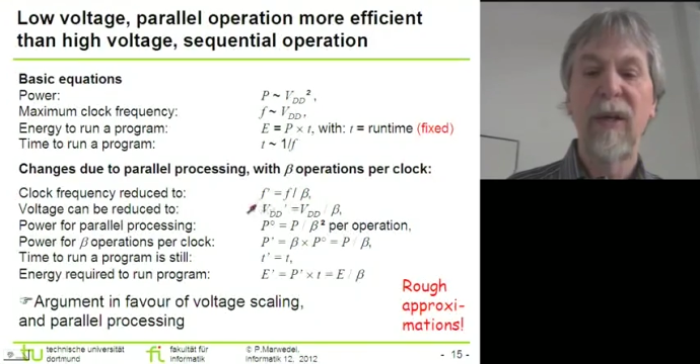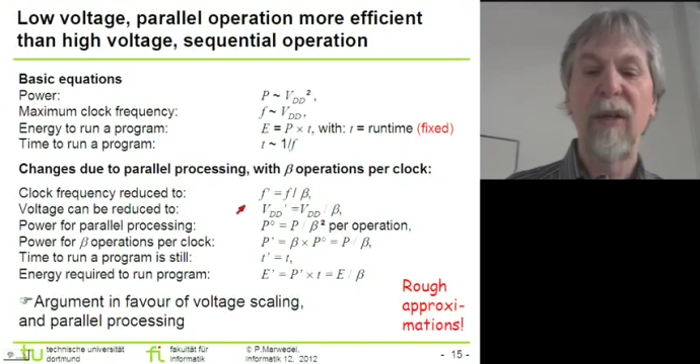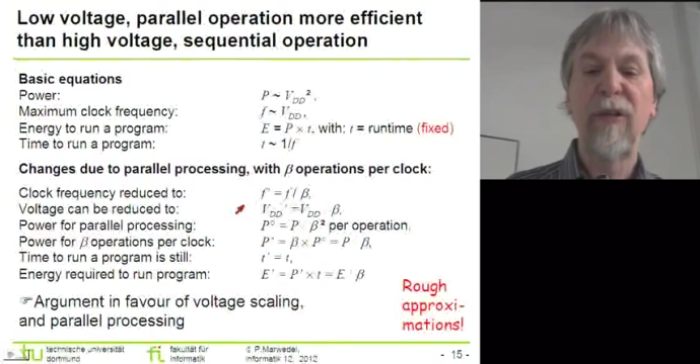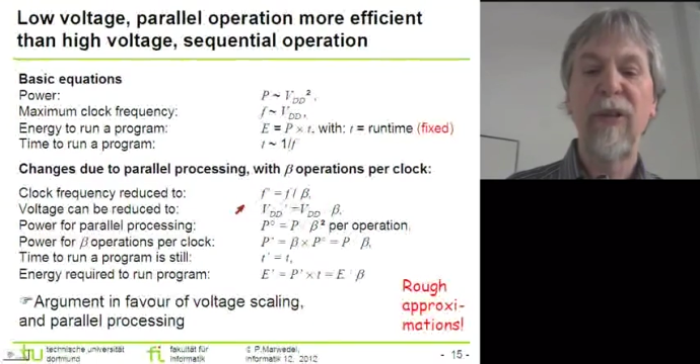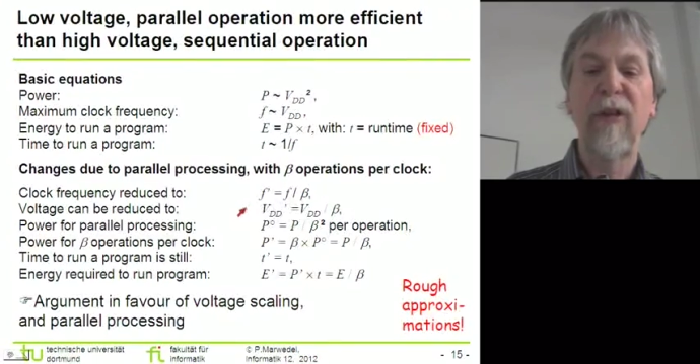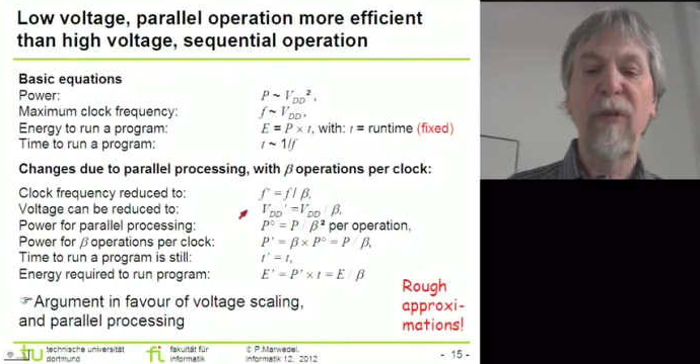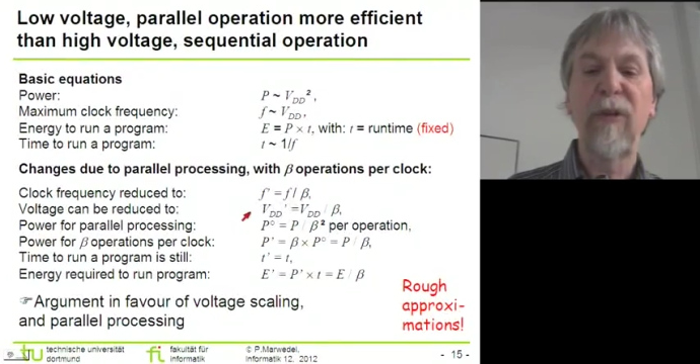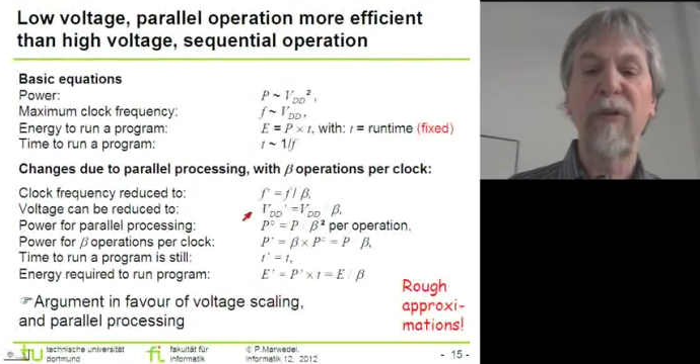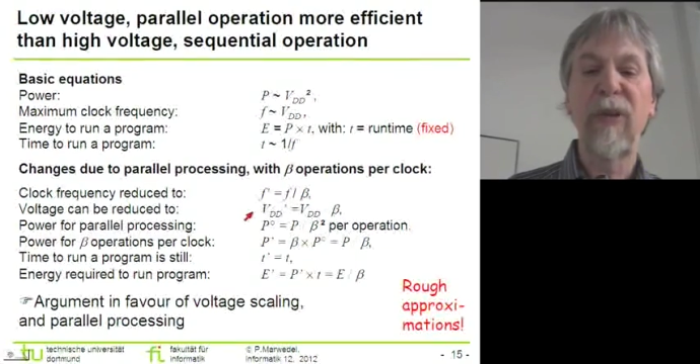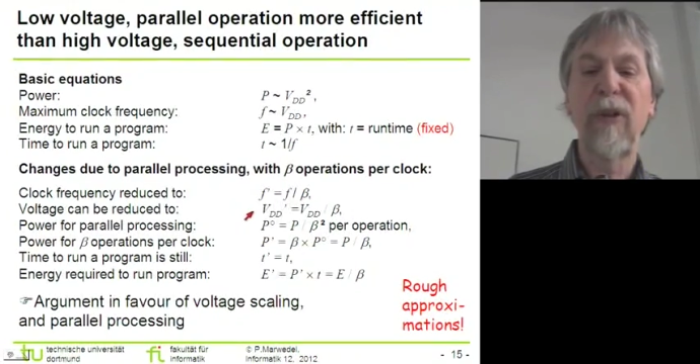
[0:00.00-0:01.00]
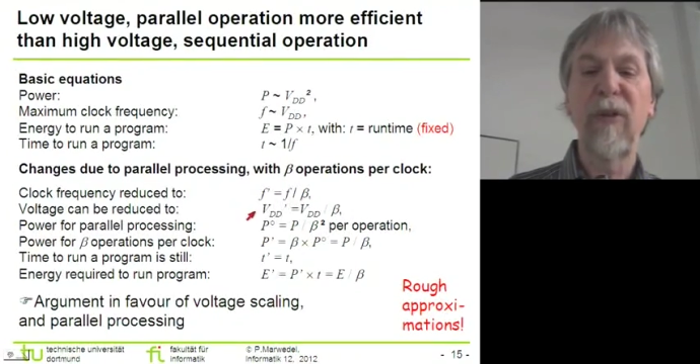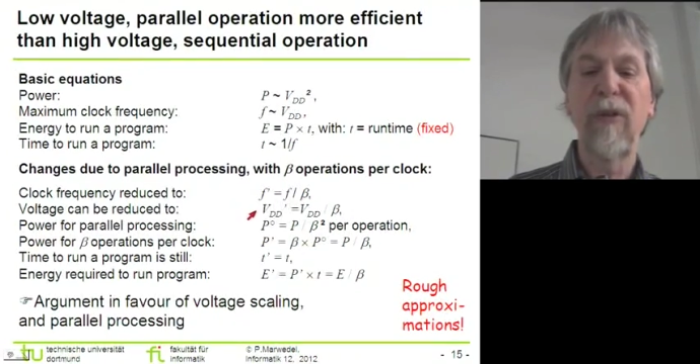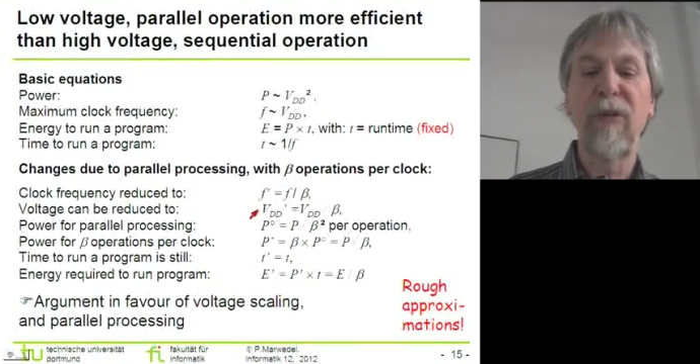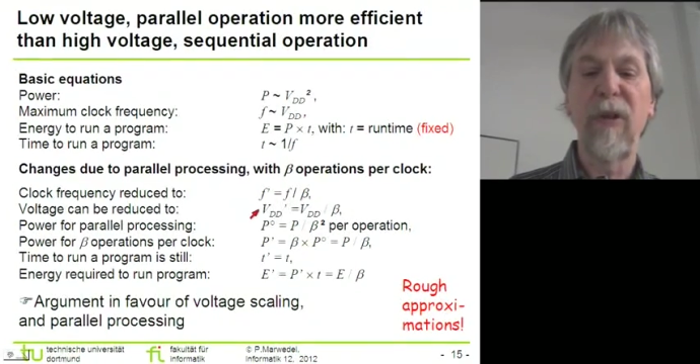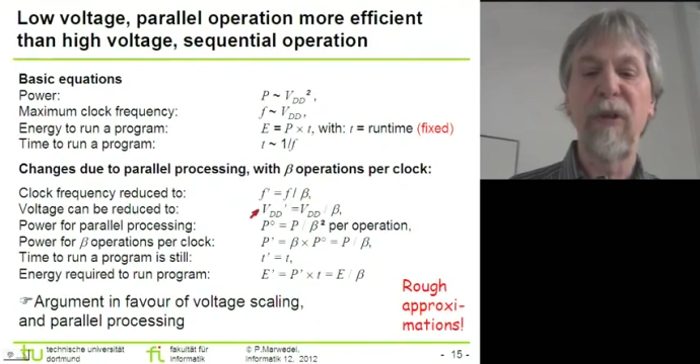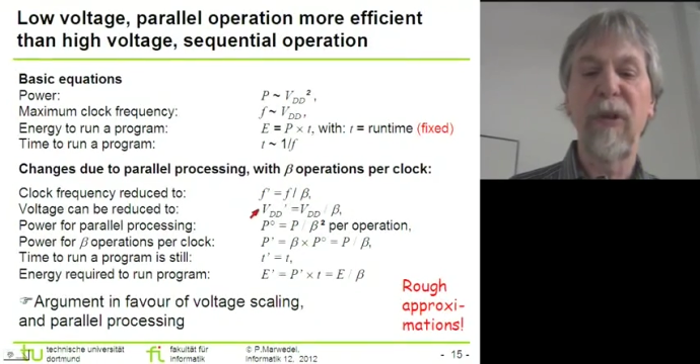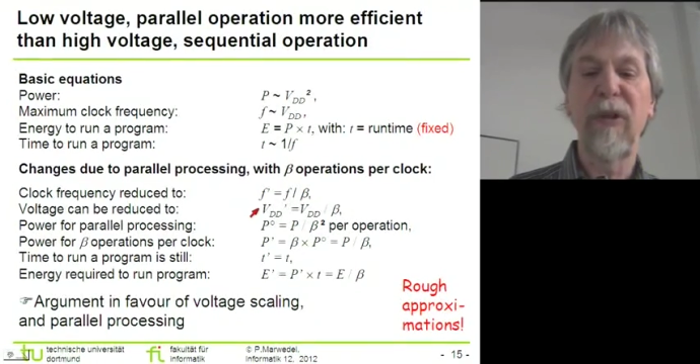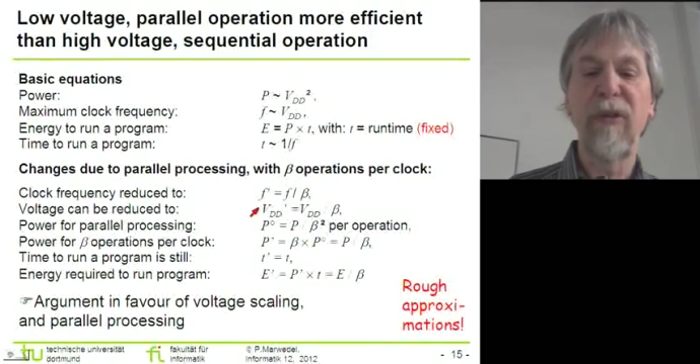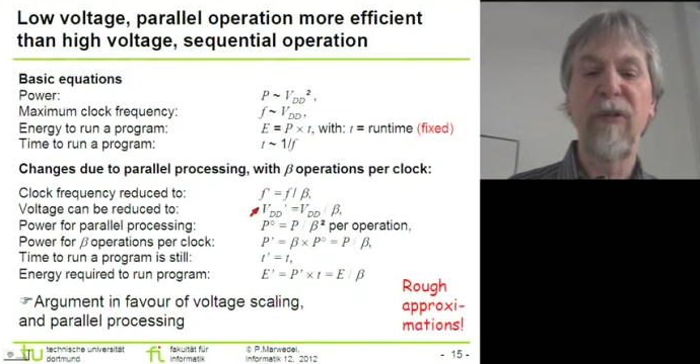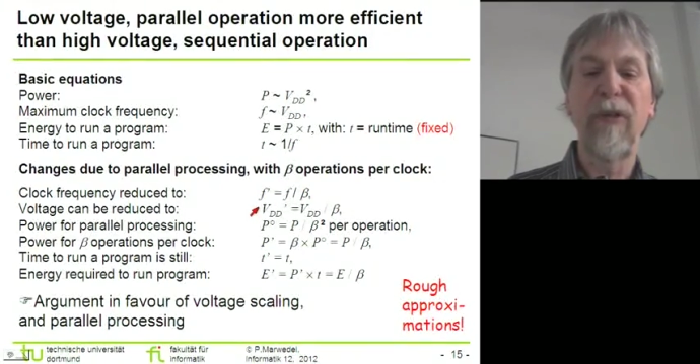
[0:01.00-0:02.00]
Now, since we reduce
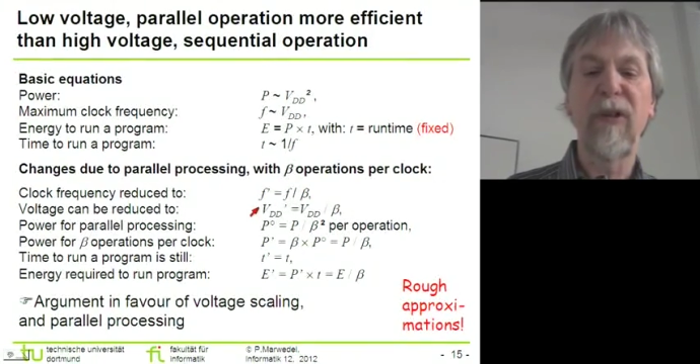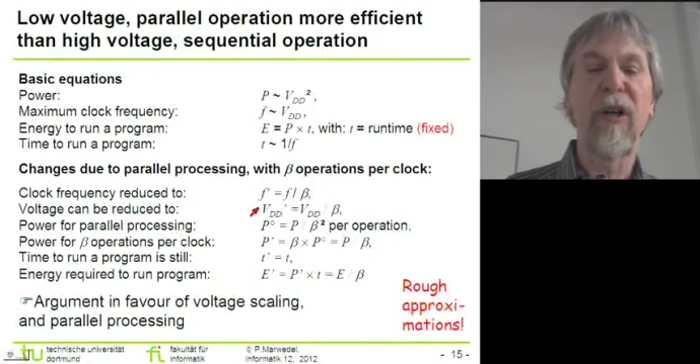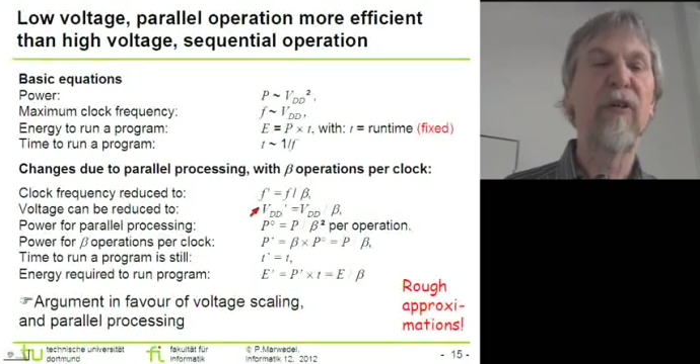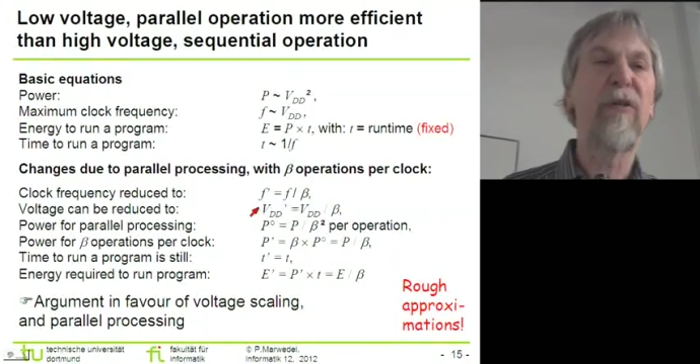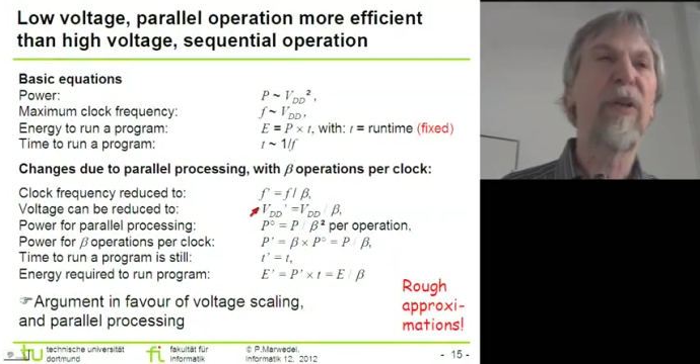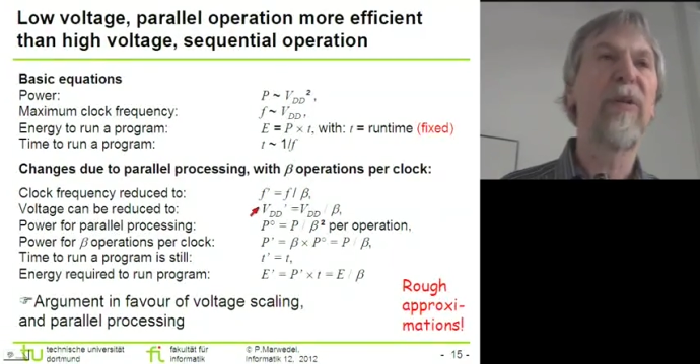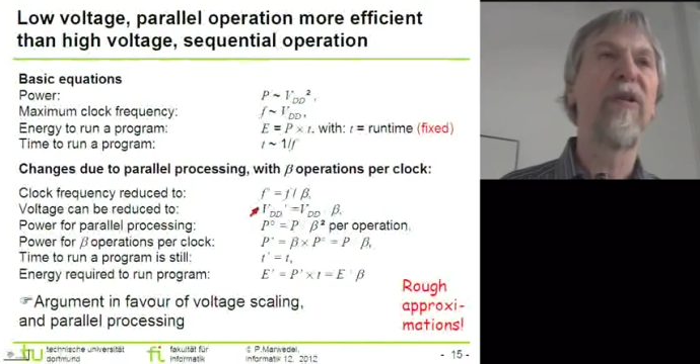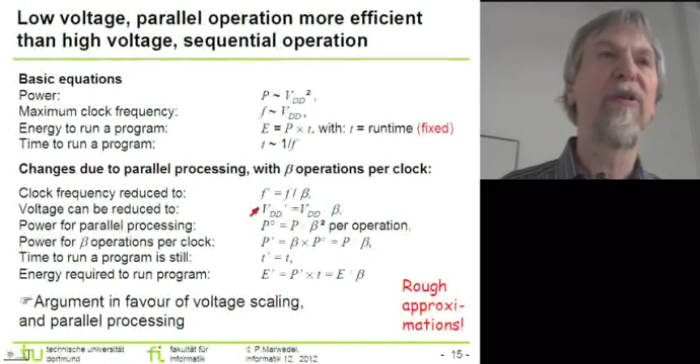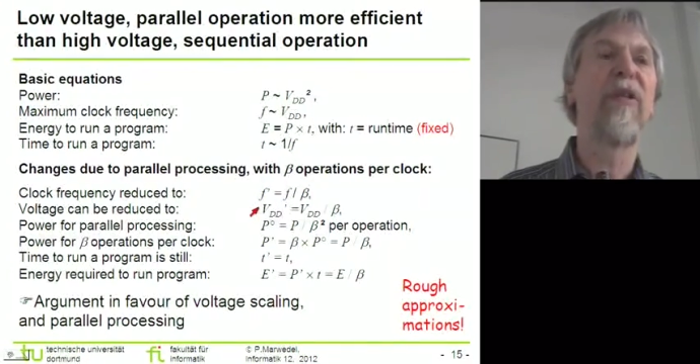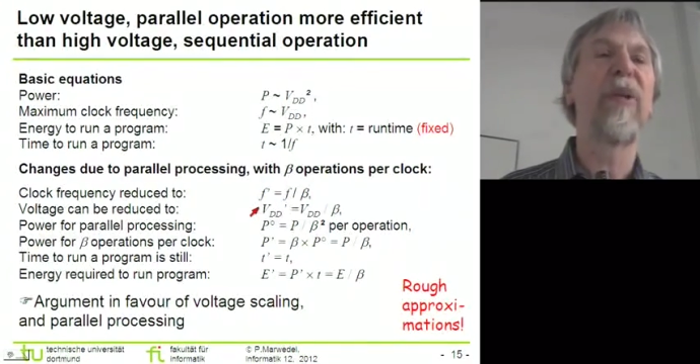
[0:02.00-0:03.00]
the clock frequency,